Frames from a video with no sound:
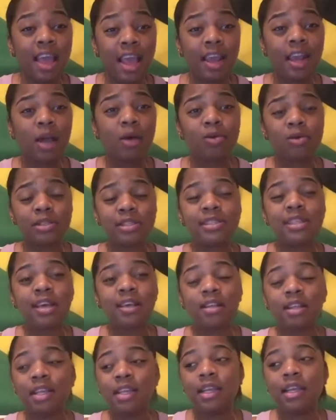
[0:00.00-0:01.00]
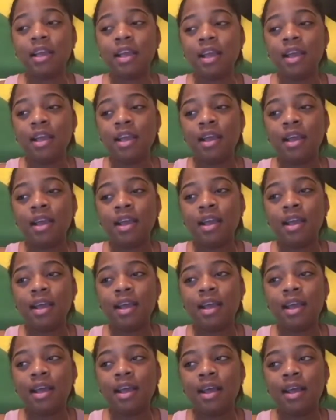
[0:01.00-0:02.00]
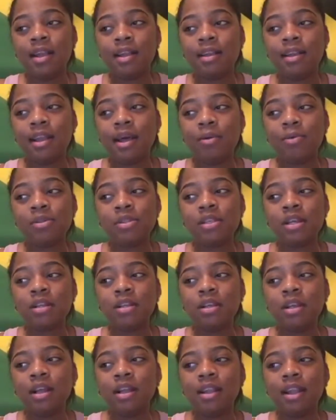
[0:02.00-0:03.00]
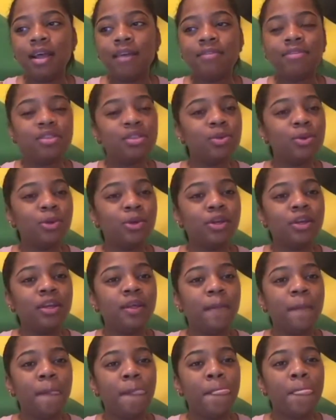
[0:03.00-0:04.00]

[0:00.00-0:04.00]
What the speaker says: and that was telling a life story.